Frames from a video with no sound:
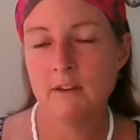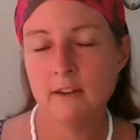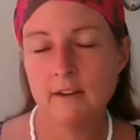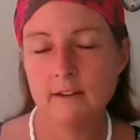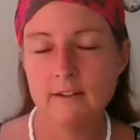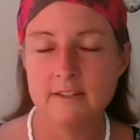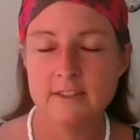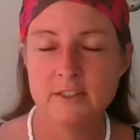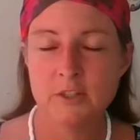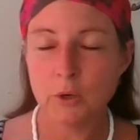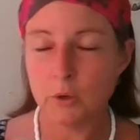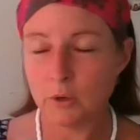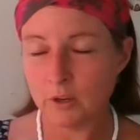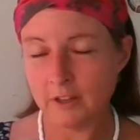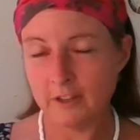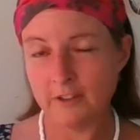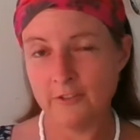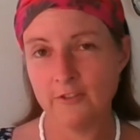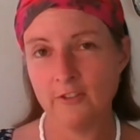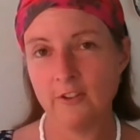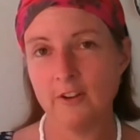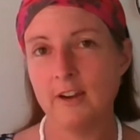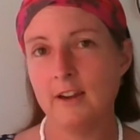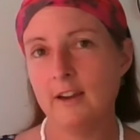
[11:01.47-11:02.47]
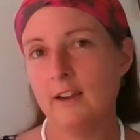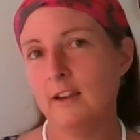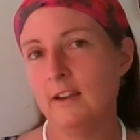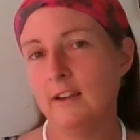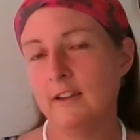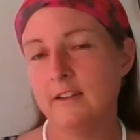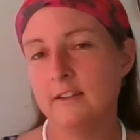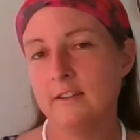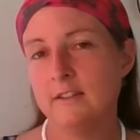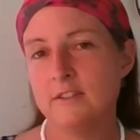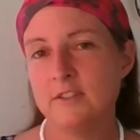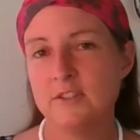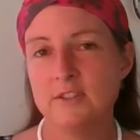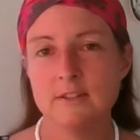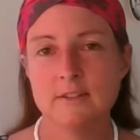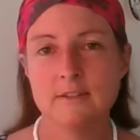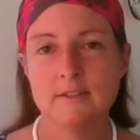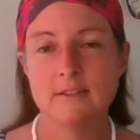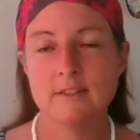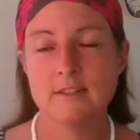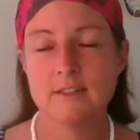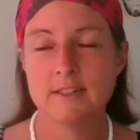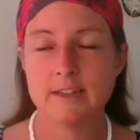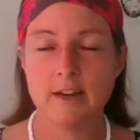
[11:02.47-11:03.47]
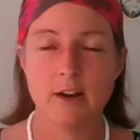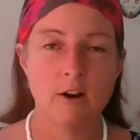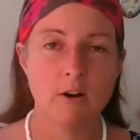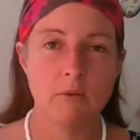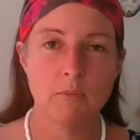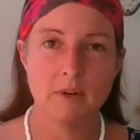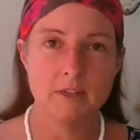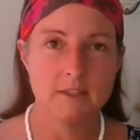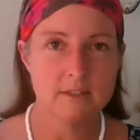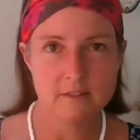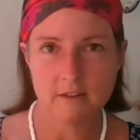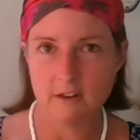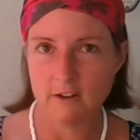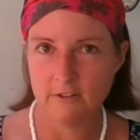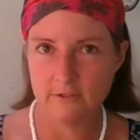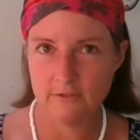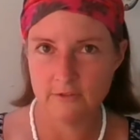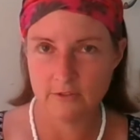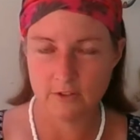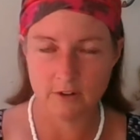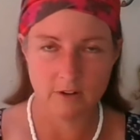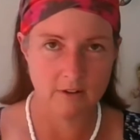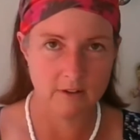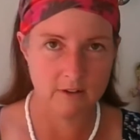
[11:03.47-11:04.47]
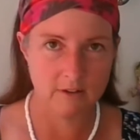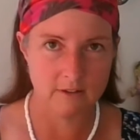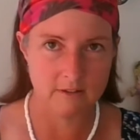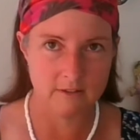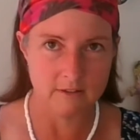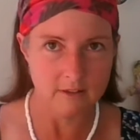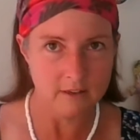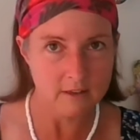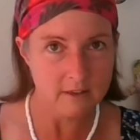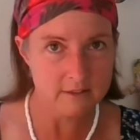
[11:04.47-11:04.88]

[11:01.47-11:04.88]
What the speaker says: it's totally free, is just to share my stuff on